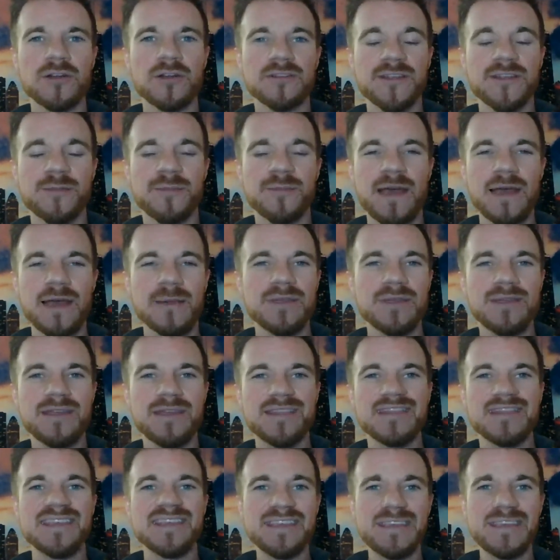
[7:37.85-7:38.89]
This might be
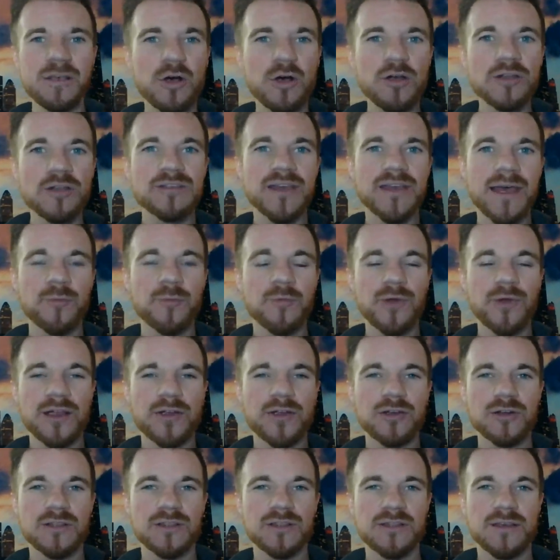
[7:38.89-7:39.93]
the all-time
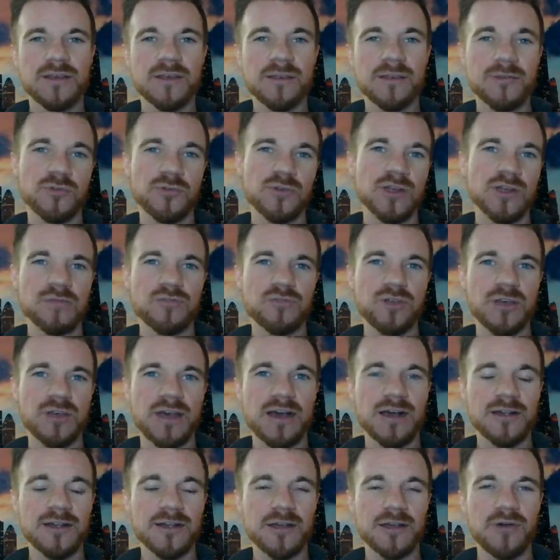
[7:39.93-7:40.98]
record in the history of
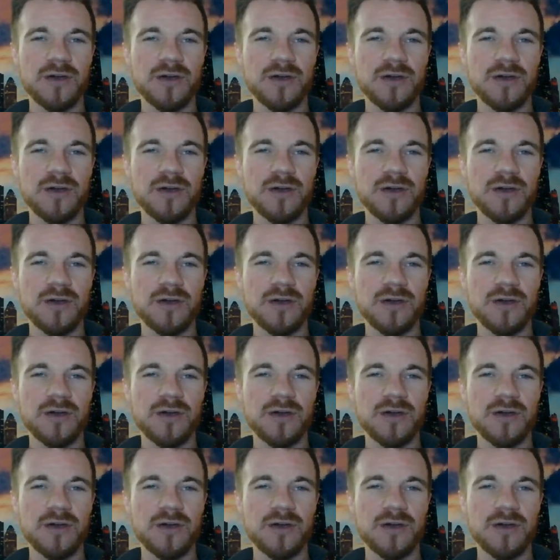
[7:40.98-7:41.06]
Chicago.